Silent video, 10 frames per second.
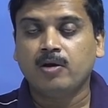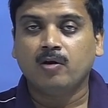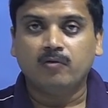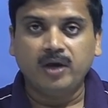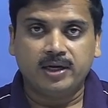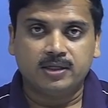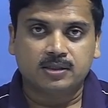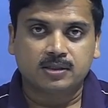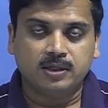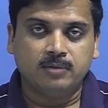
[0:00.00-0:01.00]

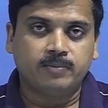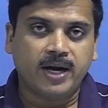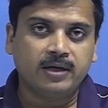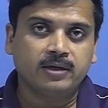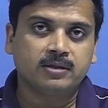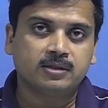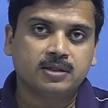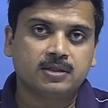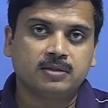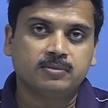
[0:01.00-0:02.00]
Whereas, in practical
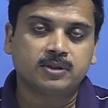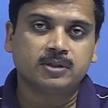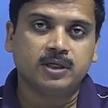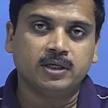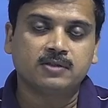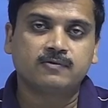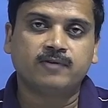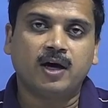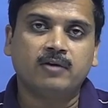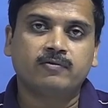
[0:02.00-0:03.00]
systems it is
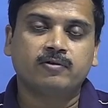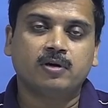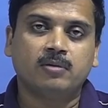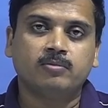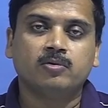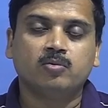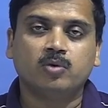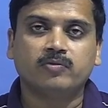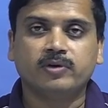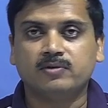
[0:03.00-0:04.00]
far from
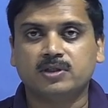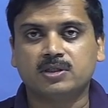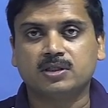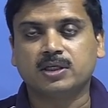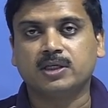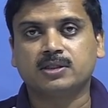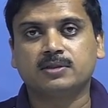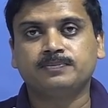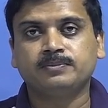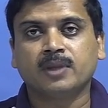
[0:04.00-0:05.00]
what we have just discussed.
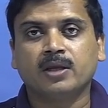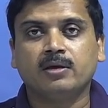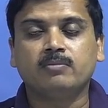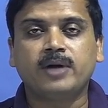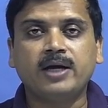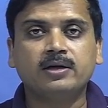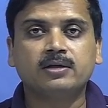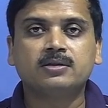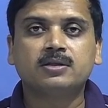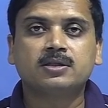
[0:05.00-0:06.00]
In
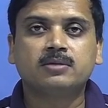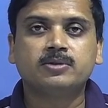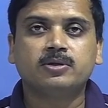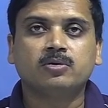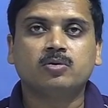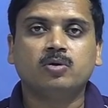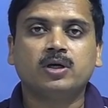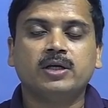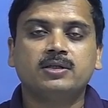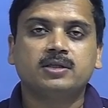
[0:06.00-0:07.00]
practical systems, your
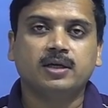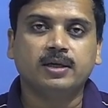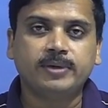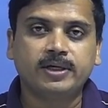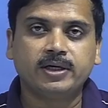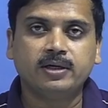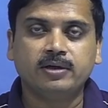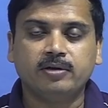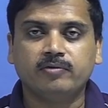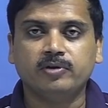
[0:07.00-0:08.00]
code lengths are limited,
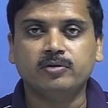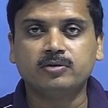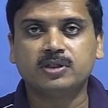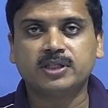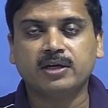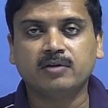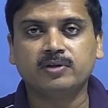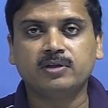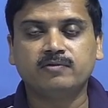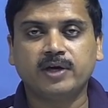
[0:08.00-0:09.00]
you have to use the channel
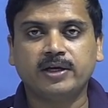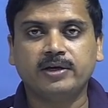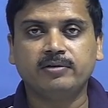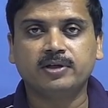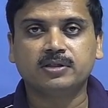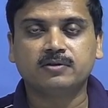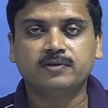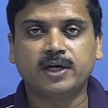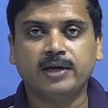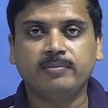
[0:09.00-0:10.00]
within finite duration of
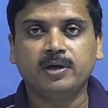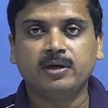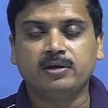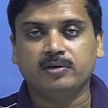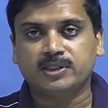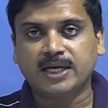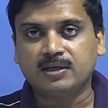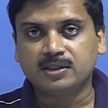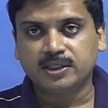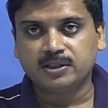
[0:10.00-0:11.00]
time, your
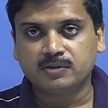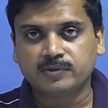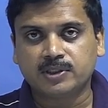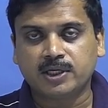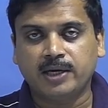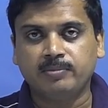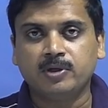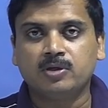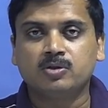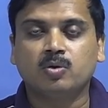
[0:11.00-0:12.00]
channel changes with time.
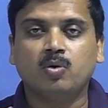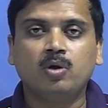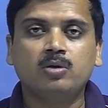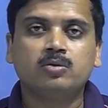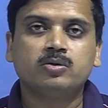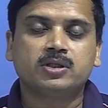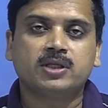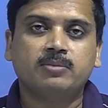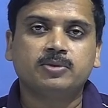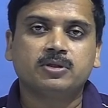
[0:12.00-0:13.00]
So, all those
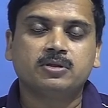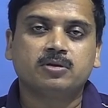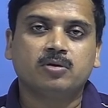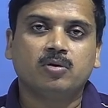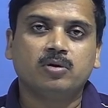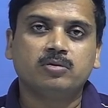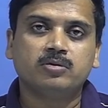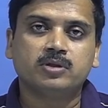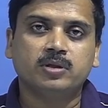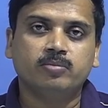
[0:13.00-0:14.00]
assumptions or all
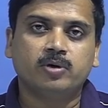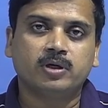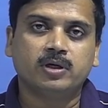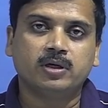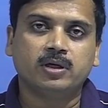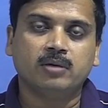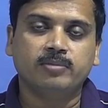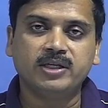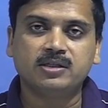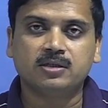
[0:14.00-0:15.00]
those important
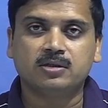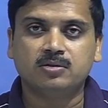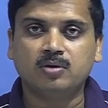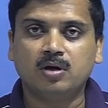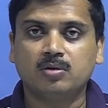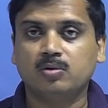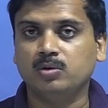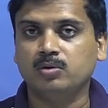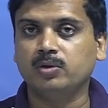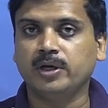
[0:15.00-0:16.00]
bases do not
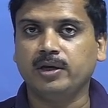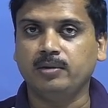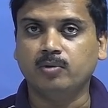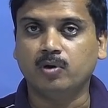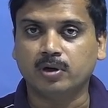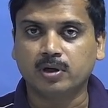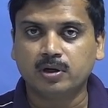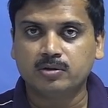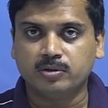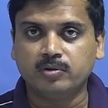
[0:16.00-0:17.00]
hold good anymore.
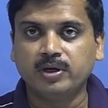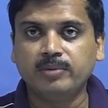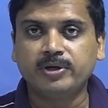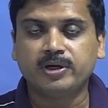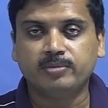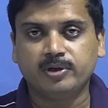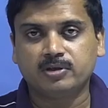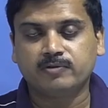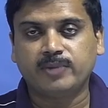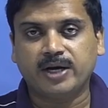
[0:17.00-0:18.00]
So, you are limited because
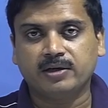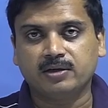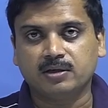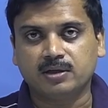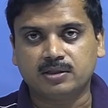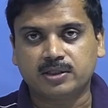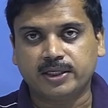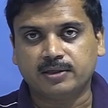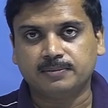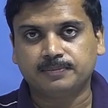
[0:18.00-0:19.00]
of practical constraint.